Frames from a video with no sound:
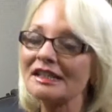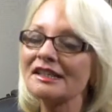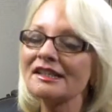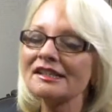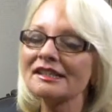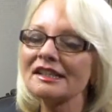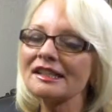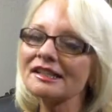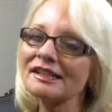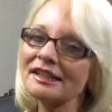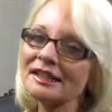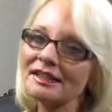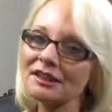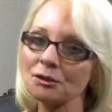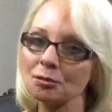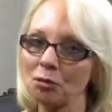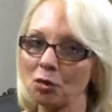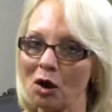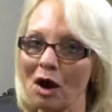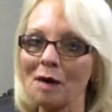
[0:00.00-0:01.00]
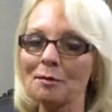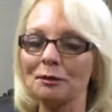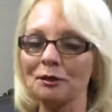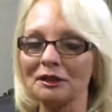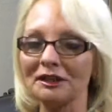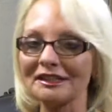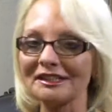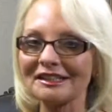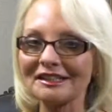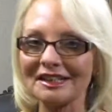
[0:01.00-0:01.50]
since each
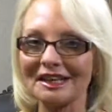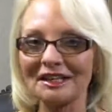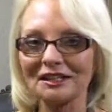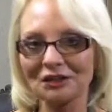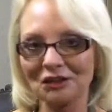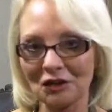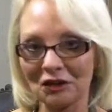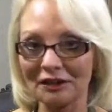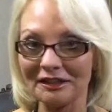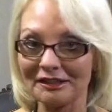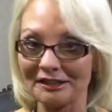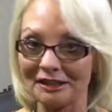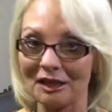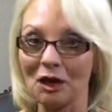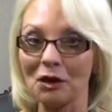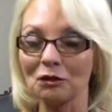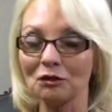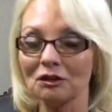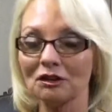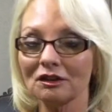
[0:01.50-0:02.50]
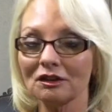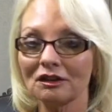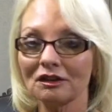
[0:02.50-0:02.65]
property stands on its own.